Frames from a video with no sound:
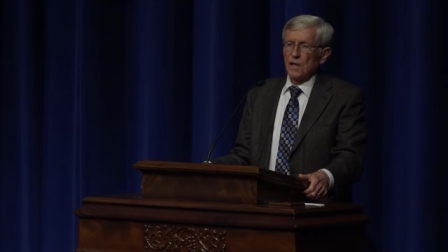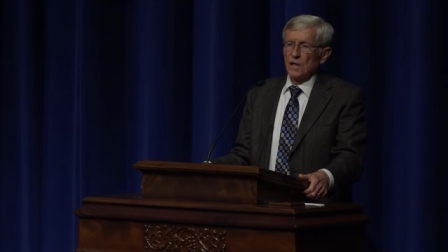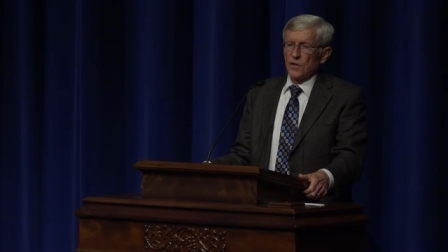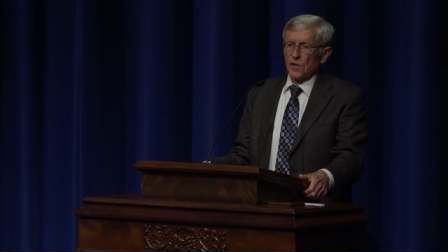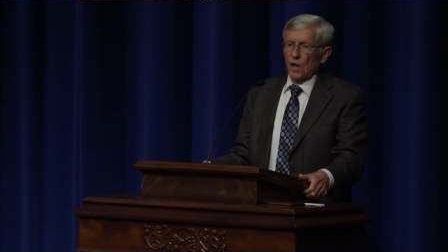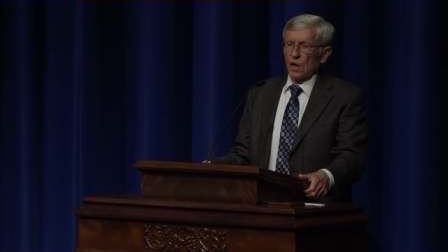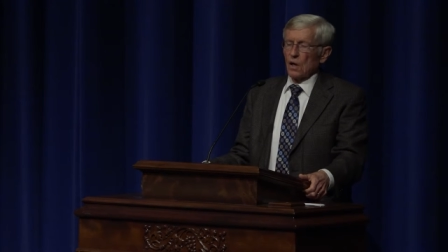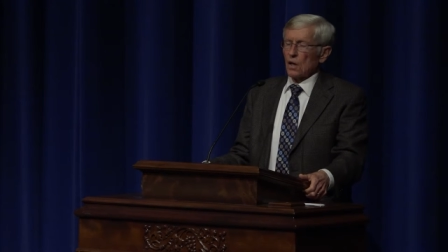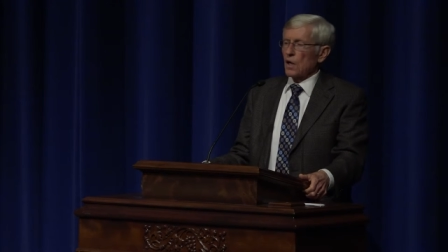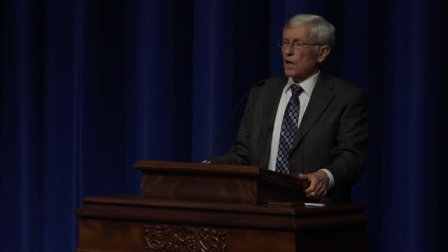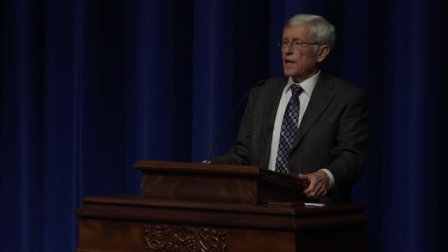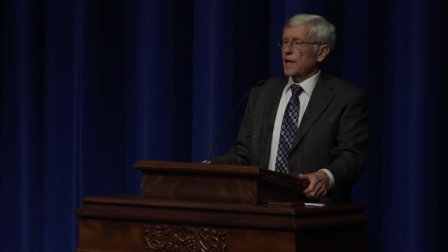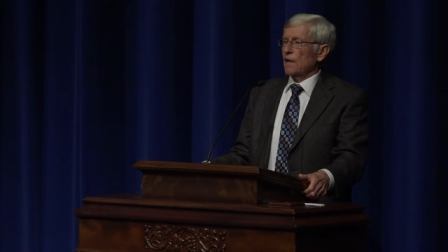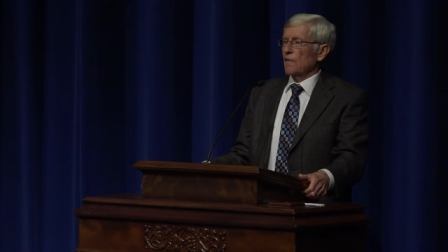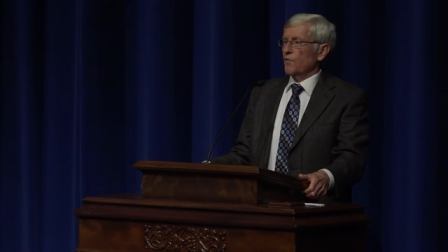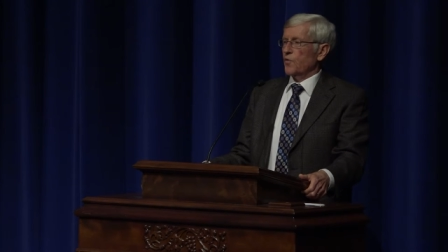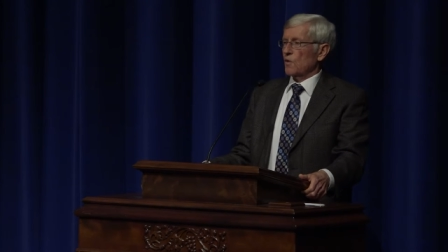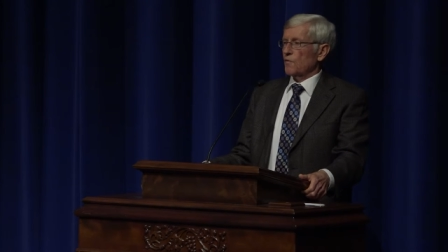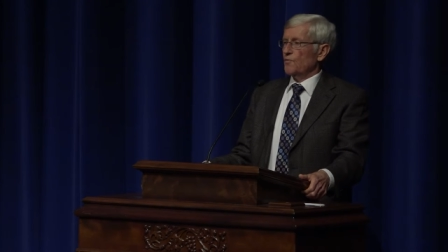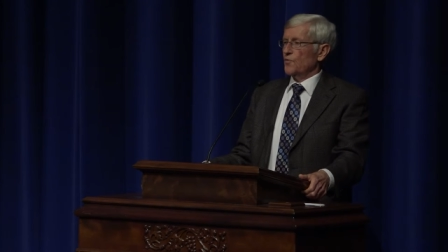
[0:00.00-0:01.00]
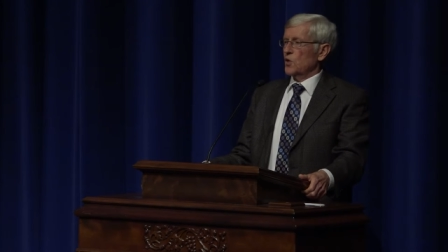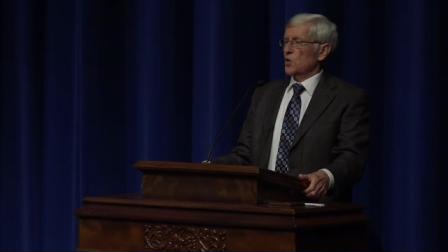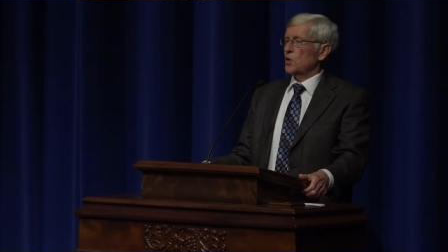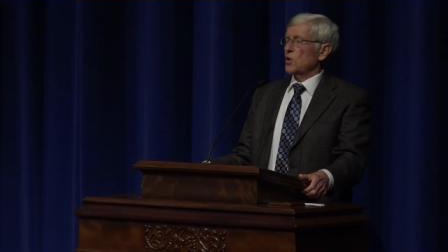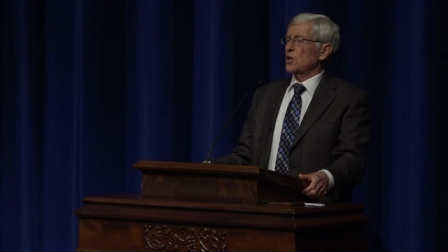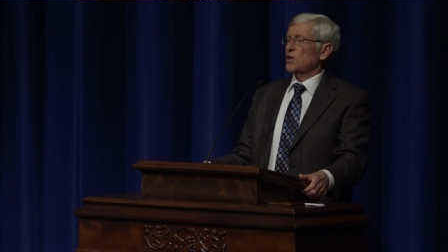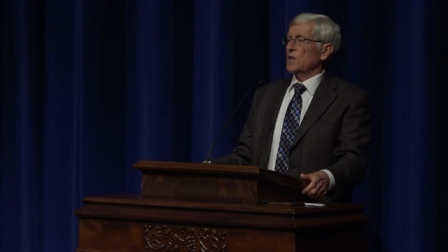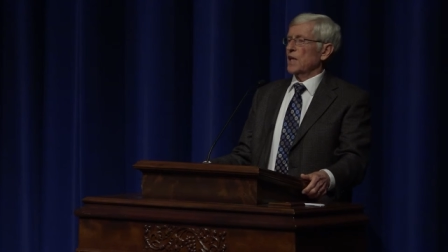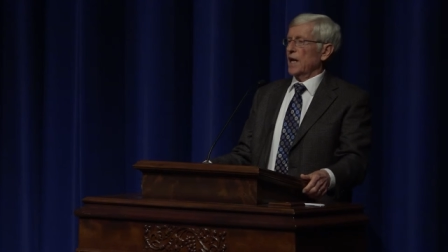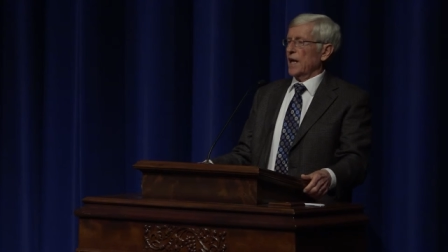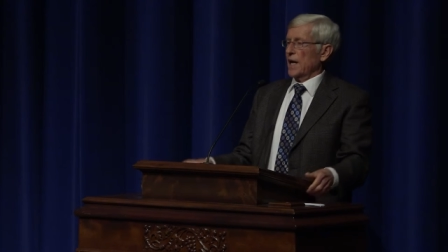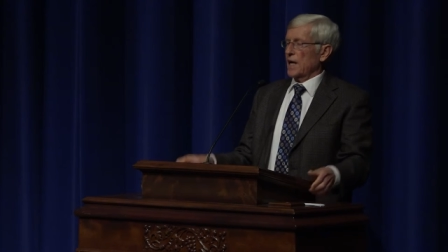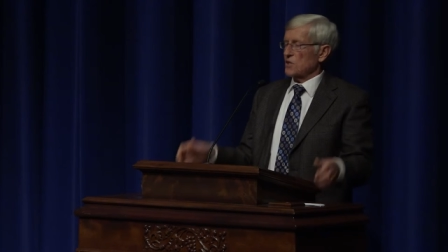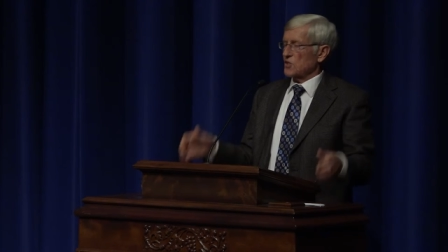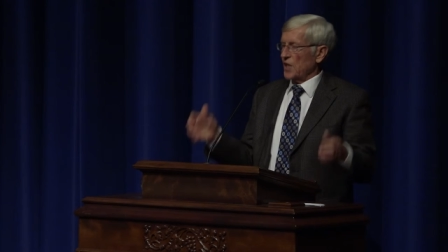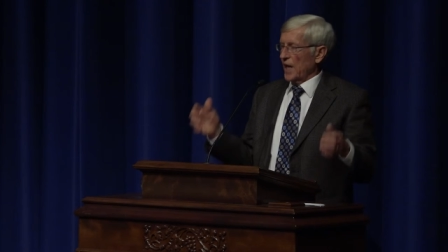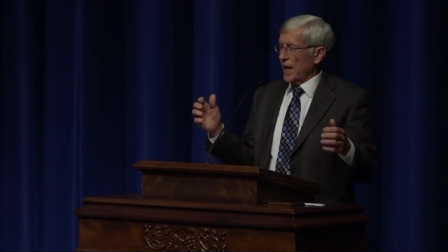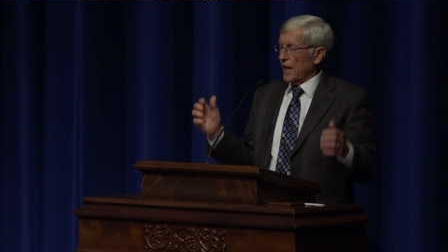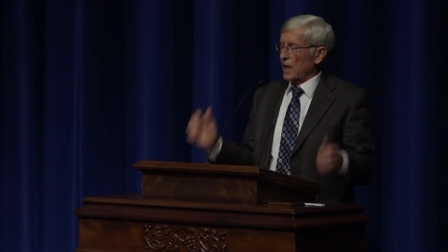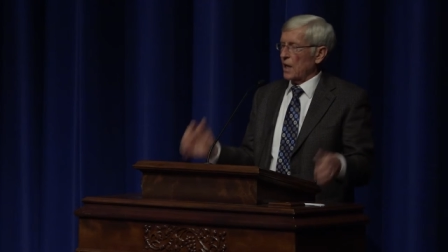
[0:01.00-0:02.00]
They're looking for food that
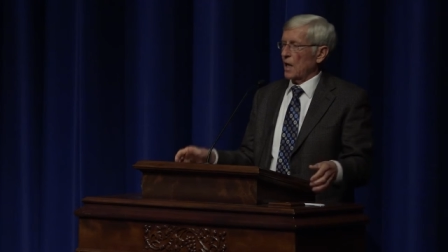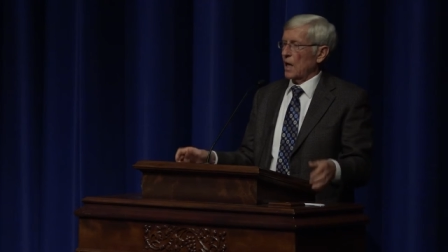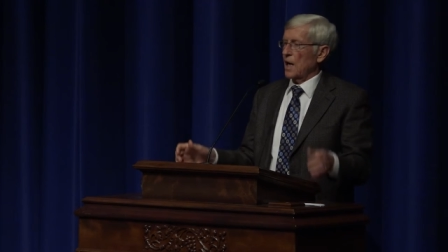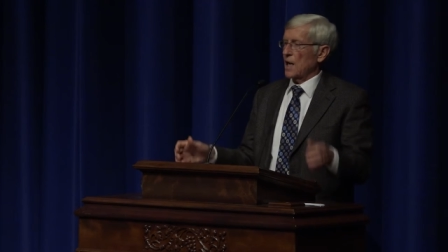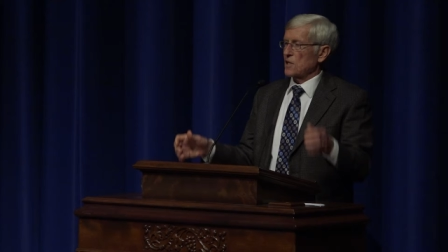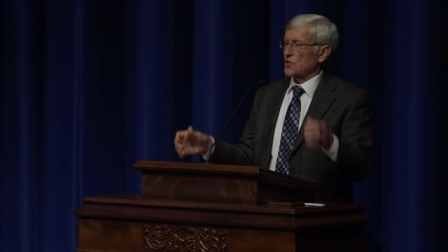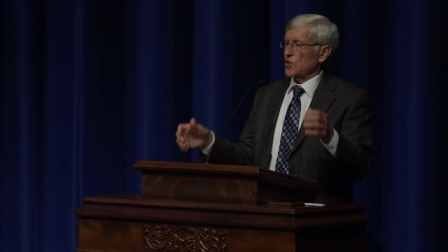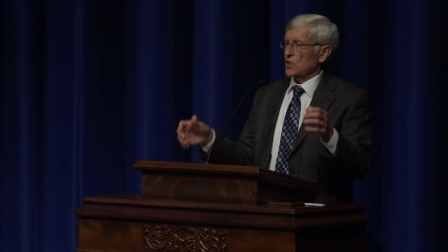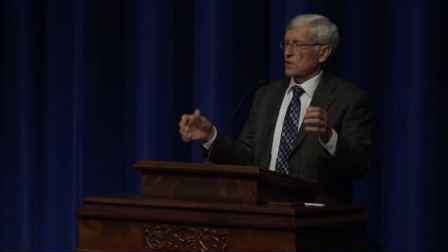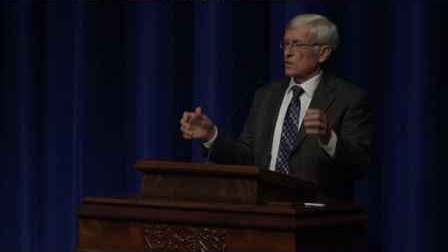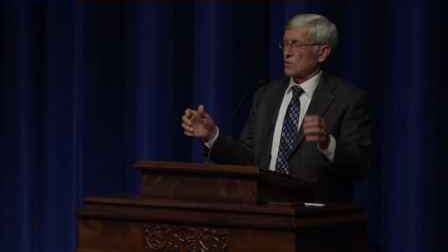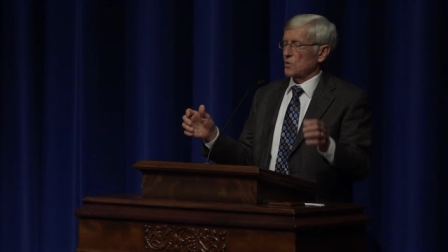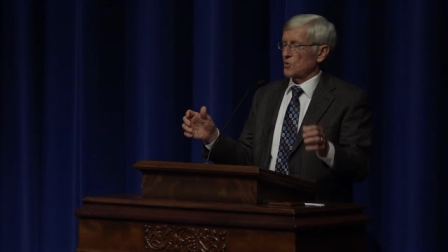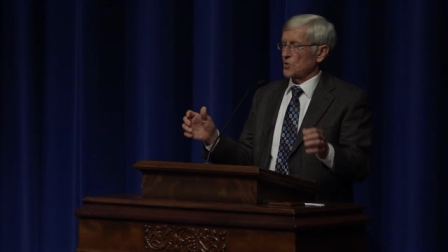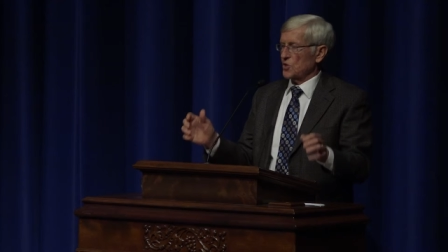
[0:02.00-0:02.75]
has ecological,